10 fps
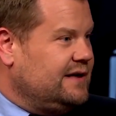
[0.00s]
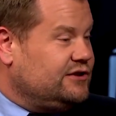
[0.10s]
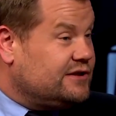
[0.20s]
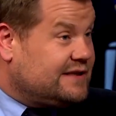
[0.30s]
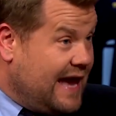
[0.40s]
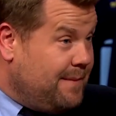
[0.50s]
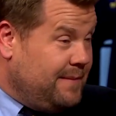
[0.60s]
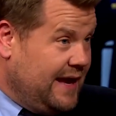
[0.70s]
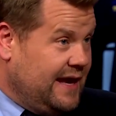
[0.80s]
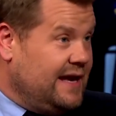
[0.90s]
Just get
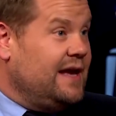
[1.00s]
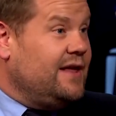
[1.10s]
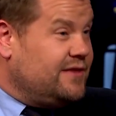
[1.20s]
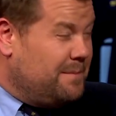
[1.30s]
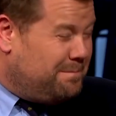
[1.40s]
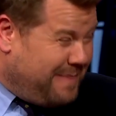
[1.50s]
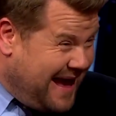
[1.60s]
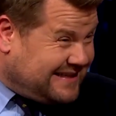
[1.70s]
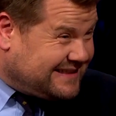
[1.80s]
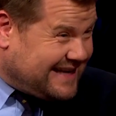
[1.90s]
me the
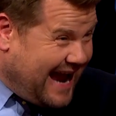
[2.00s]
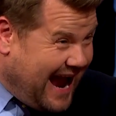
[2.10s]
best